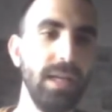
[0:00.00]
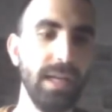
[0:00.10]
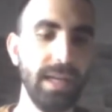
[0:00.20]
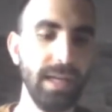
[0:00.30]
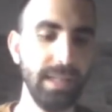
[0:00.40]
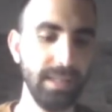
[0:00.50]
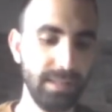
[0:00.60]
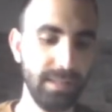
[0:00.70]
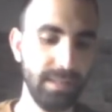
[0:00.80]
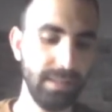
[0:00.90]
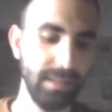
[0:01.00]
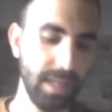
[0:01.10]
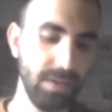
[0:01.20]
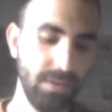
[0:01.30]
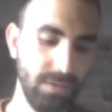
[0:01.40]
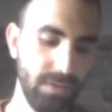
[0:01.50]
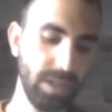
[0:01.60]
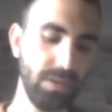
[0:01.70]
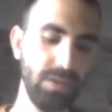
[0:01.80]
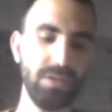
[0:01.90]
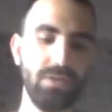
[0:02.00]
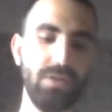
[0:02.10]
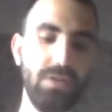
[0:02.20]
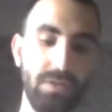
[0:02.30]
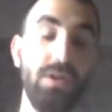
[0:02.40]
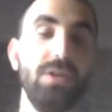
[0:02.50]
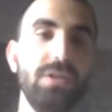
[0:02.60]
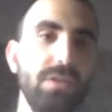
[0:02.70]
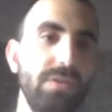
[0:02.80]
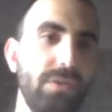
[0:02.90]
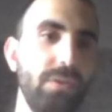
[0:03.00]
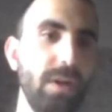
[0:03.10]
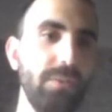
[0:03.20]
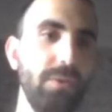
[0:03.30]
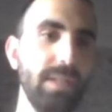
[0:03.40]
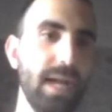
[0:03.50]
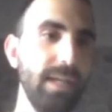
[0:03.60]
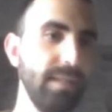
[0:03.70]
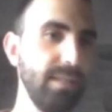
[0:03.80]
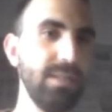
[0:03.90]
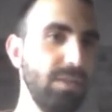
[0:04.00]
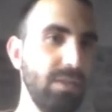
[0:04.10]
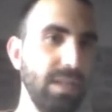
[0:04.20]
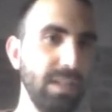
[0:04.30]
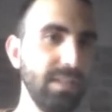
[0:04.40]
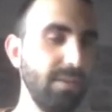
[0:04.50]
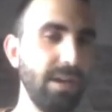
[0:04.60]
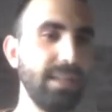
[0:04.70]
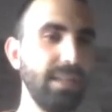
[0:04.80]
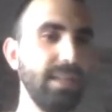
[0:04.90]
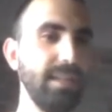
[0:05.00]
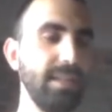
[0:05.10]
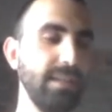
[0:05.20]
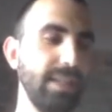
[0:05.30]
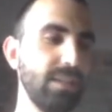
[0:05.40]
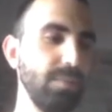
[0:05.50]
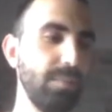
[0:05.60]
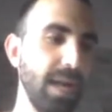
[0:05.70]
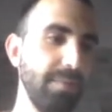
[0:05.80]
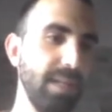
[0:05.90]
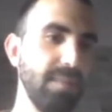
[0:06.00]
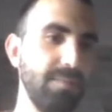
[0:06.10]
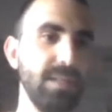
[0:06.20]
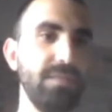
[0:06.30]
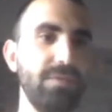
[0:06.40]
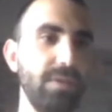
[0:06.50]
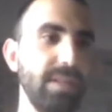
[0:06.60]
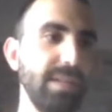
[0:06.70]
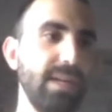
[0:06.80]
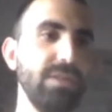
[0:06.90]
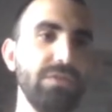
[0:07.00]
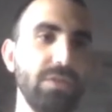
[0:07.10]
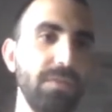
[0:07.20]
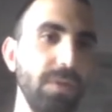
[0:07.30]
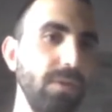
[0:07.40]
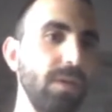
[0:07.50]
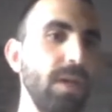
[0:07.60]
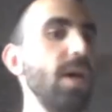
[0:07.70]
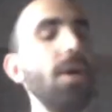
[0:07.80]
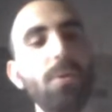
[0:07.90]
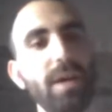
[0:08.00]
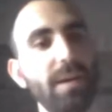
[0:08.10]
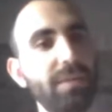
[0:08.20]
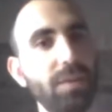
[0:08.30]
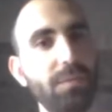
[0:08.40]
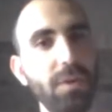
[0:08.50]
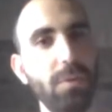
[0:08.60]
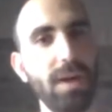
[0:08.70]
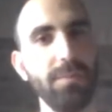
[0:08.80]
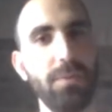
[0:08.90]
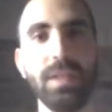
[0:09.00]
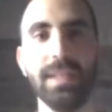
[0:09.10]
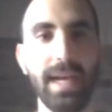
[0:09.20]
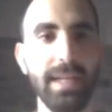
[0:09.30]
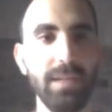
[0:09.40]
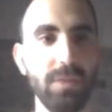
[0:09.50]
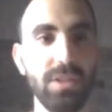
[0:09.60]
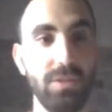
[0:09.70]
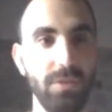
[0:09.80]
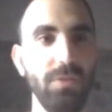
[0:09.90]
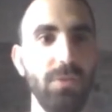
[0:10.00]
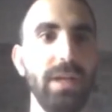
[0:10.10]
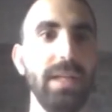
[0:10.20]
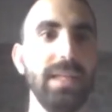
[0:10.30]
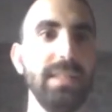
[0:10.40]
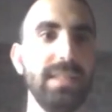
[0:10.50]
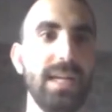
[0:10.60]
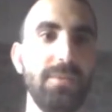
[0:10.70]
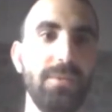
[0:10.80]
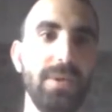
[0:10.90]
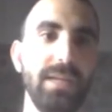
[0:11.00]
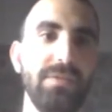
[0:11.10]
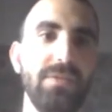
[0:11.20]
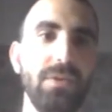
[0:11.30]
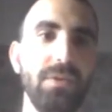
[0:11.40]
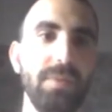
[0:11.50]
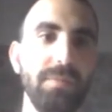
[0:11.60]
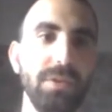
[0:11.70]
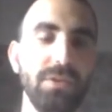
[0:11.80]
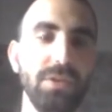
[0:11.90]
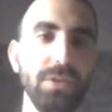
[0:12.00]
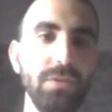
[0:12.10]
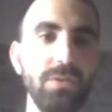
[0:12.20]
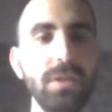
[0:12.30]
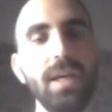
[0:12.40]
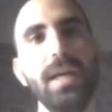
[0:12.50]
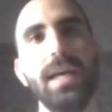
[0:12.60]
And now we can also talk, also for 1.9, this is not directly linked to pipelines, but for the entirety of Kubeflow, we have Kubeflow 1.9, which really is an upgrade for people to use.